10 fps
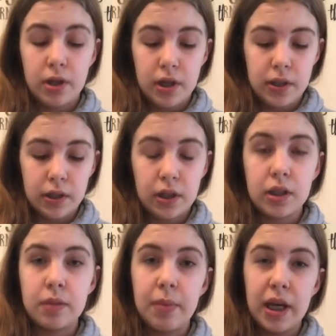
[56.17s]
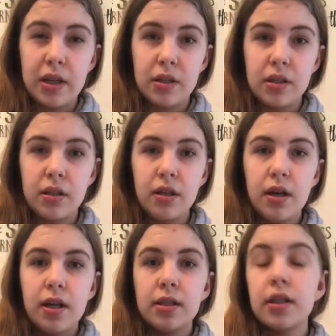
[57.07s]
is going to spend
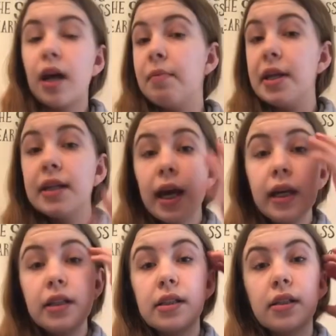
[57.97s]
its time at night